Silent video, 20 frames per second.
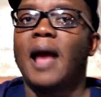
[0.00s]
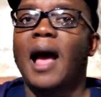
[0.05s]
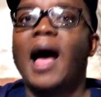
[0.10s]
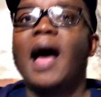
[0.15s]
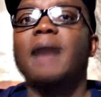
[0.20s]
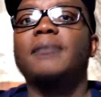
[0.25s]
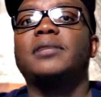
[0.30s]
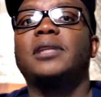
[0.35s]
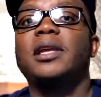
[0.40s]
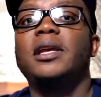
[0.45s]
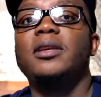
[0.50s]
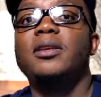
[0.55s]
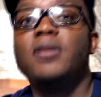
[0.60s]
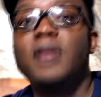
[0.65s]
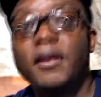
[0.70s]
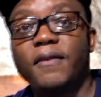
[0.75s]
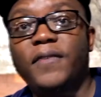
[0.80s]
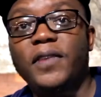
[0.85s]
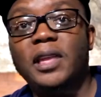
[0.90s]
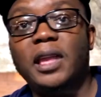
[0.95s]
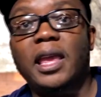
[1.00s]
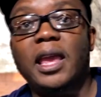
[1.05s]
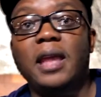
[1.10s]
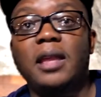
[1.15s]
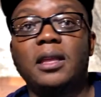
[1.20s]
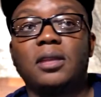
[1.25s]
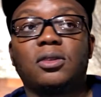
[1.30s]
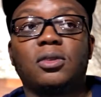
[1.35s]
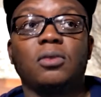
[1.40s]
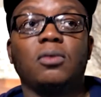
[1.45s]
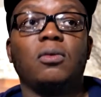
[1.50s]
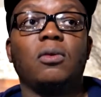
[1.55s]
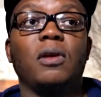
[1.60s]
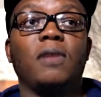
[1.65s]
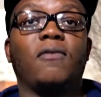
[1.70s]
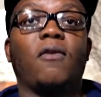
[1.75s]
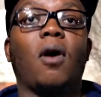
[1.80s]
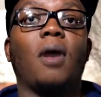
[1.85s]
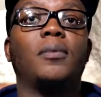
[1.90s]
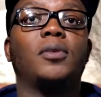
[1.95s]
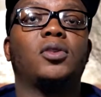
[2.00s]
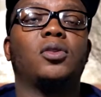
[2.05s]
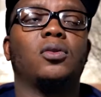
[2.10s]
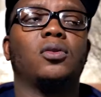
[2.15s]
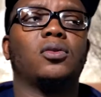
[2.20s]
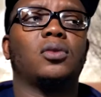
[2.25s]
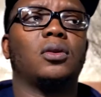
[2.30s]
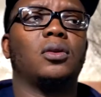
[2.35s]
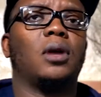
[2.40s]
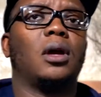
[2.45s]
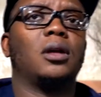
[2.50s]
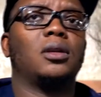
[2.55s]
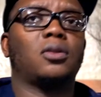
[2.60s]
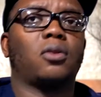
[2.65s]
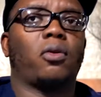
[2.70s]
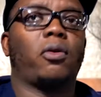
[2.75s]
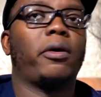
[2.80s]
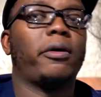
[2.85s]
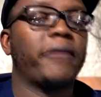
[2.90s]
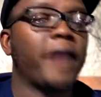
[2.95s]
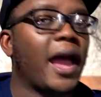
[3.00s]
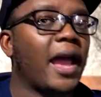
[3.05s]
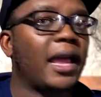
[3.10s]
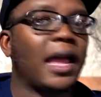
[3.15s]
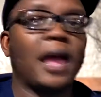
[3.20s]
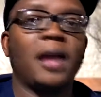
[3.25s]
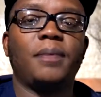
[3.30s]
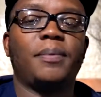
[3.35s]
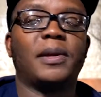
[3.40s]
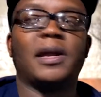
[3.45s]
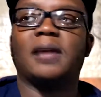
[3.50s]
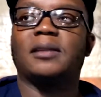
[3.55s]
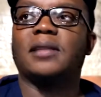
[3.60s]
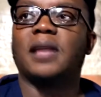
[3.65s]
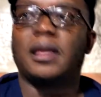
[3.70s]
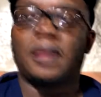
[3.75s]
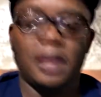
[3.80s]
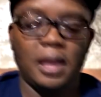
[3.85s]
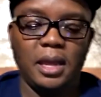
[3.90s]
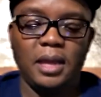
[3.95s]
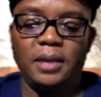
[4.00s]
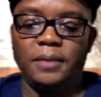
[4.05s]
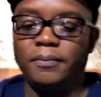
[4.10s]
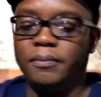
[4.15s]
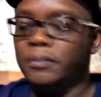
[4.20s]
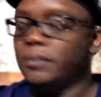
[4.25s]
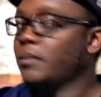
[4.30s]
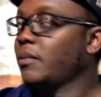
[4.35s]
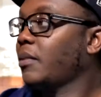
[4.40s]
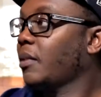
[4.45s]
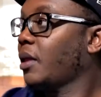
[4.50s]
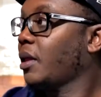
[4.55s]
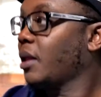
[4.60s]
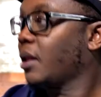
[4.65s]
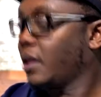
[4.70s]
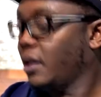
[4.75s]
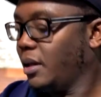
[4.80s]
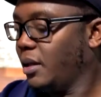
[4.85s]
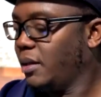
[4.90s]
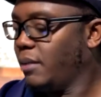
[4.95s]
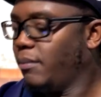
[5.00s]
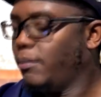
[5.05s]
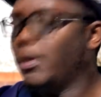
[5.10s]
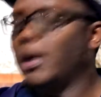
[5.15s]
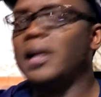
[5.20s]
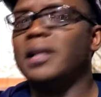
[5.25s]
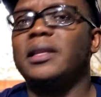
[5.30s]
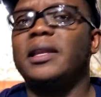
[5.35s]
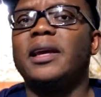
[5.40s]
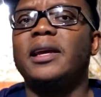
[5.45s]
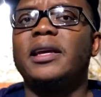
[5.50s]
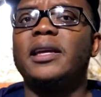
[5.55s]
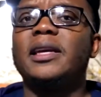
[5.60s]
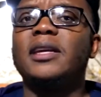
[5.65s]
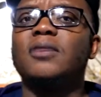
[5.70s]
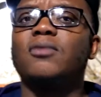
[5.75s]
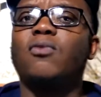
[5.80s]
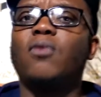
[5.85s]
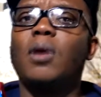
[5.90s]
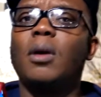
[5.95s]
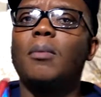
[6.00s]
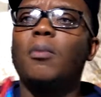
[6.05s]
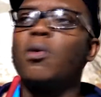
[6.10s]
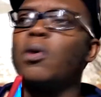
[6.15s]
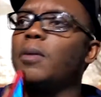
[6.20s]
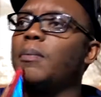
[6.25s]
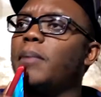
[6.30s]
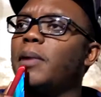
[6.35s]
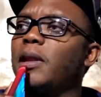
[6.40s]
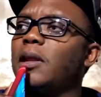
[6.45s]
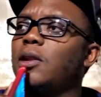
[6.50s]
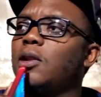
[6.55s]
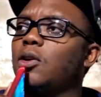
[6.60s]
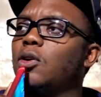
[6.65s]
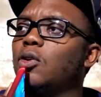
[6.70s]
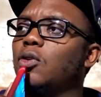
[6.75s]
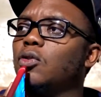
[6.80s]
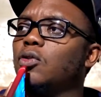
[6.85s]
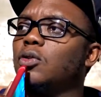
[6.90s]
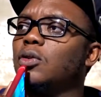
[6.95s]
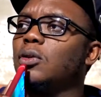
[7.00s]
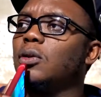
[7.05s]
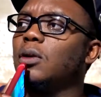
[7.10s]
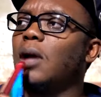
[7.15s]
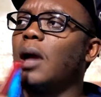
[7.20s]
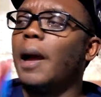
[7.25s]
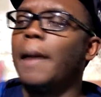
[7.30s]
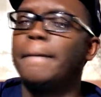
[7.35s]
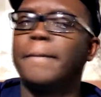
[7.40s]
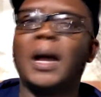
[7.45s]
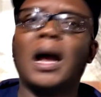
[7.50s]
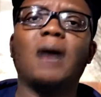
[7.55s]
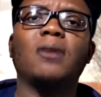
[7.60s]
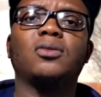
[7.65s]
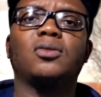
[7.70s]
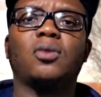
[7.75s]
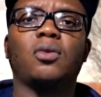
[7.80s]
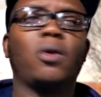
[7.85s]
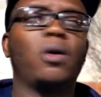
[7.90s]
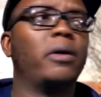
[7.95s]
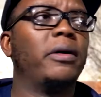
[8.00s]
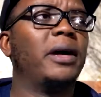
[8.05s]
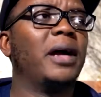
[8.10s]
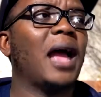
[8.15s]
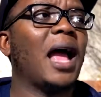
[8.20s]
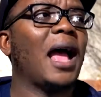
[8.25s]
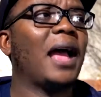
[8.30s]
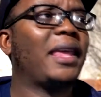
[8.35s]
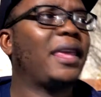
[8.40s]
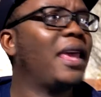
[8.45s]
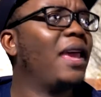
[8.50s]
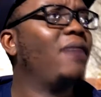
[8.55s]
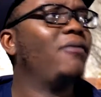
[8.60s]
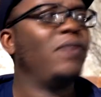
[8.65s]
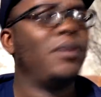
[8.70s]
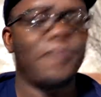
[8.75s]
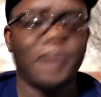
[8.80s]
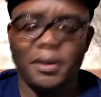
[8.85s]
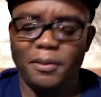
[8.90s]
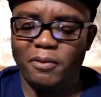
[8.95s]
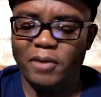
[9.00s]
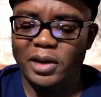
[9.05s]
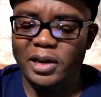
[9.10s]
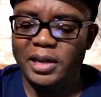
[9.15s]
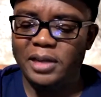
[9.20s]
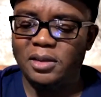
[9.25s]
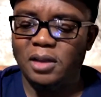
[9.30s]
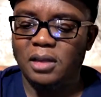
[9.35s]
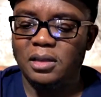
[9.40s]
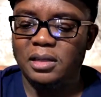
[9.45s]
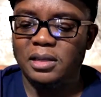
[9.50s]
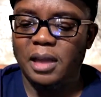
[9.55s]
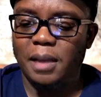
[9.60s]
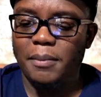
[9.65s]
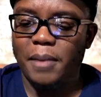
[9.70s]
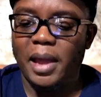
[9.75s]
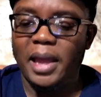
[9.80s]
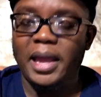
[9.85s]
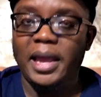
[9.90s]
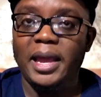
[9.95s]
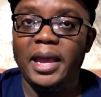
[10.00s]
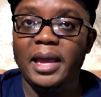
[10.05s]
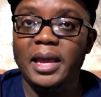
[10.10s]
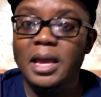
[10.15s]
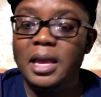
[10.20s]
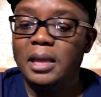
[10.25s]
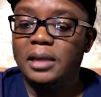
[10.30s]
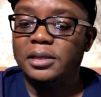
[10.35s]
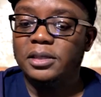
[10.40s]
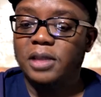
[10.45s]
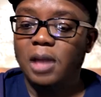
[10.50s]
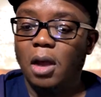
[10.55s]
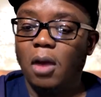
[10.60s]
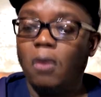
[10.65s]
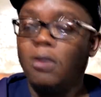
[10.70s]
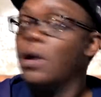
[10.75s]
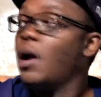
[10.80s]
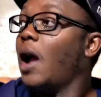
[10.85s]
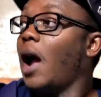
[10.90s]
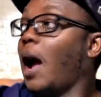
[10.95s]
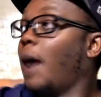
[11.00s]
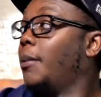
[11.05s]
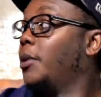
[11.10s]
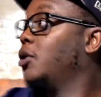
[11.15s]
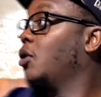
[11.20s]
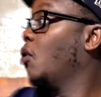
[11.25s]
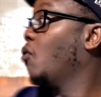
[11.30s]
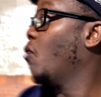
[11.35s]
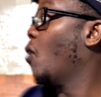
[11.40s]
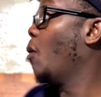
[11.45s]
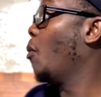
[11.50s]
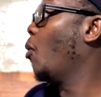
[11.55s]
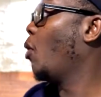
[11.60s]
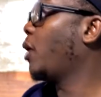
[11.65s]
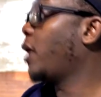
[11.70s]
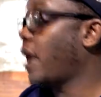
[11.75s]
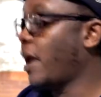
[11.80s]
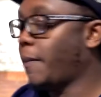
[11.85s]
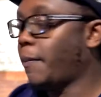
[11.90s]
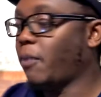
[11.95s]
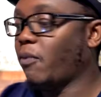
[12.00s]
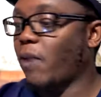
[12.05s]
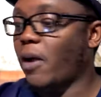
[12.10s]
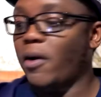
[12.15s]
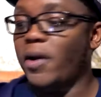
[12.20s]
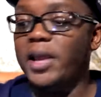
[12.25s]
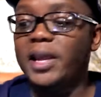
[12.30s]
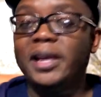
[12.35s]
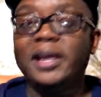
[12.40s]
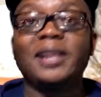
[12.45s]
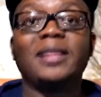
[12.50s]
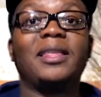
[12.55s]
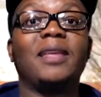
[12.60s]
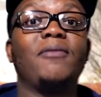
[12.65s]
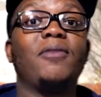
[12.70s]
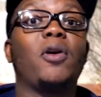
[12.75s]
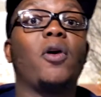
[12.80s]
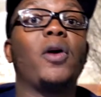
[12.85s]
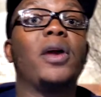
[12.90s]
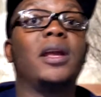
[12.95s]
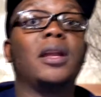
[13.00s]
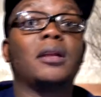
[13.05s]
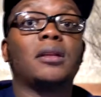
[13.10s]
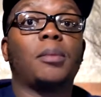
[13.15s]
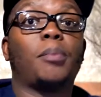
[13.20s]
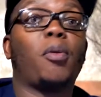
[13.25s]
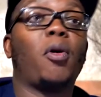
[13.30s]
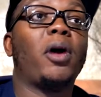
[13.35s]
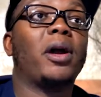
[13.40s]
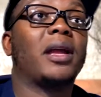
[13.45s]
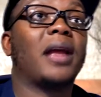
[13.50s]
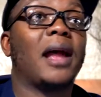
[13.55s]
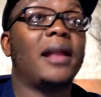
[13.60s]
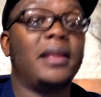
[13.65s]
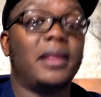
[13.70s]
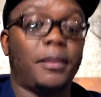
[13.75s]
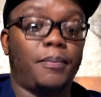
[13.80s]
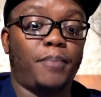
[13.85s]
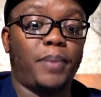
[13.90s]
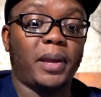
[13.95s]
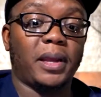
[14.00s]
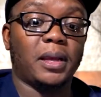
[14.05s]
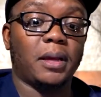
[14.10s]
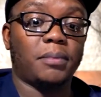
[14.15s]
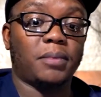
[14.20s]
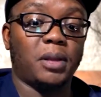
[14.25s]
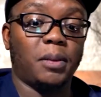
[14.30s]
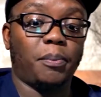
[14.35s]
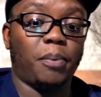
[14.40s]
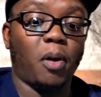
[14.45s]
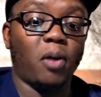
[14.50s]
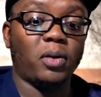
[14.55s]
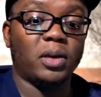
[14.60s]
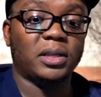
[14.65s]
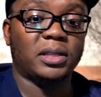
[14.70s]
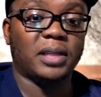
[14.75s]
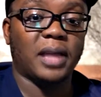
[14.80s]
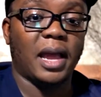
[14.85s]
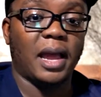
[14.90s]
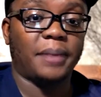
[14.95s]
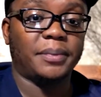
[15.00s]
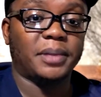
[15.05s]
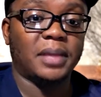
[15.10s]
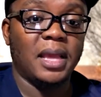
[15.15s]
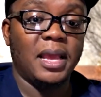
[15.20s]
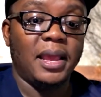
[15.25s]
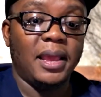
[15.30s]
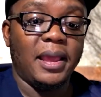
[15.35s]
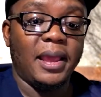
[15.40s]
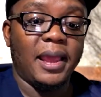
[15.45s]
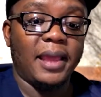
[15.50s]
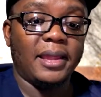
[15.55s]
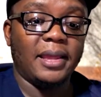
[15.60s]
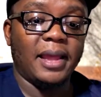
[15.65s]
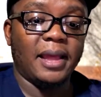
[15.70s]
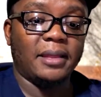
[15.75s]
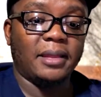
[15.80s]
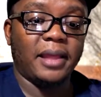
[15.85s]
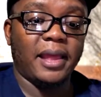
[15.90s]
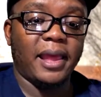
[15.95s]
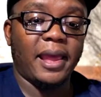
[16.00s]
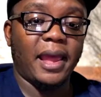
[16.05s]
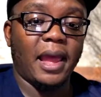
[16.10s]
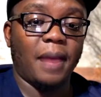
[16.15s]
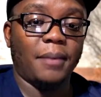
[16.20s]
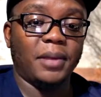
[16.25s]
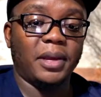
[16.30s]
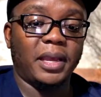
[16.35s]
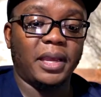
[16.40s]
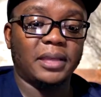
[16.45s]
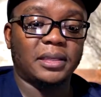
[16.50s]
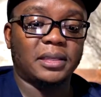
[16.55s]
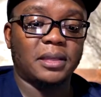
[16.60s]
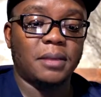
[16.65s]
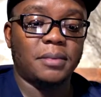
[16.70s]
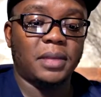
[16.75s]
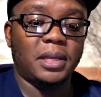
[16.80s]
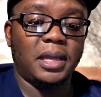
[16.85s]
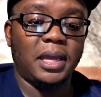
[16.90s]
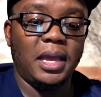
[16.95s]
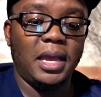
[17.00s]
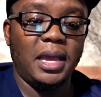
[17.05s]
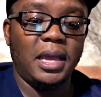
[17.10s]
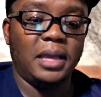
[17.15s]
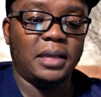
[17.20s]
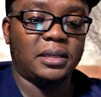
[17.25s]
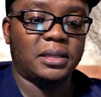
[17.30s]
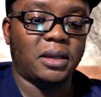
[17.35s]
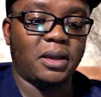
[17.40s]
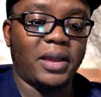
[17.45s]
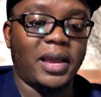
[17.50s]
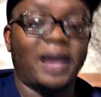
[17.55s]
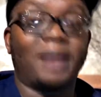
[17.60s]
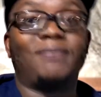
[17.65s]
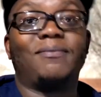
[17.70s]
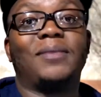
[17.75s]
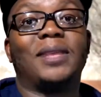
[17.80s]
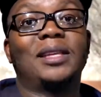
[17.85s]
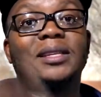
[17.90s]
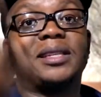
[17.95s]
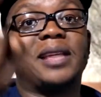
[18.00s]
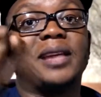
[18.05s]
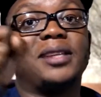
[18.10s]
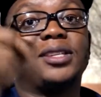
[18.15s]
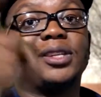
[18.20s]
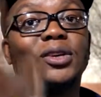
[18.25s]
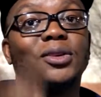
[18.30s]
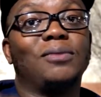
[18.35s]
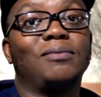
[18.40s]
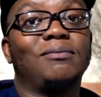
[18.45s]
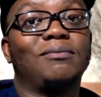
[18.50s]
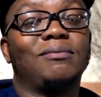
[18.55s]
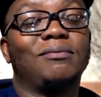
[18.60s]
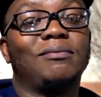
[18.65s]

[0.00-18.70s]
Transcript: Obviously, you need fifty candies to evolve into uh, Zoroark, how you pronounce that thing? But there is one more bit of news about Zorua. I can't remember what it is off the top of my head. So I'm gonna do one more lap around here, then we're gonna hit up the park. I need to pick up them Pokestops. And then after that, I'm gonna get something to eat. So yeah, stay tuned.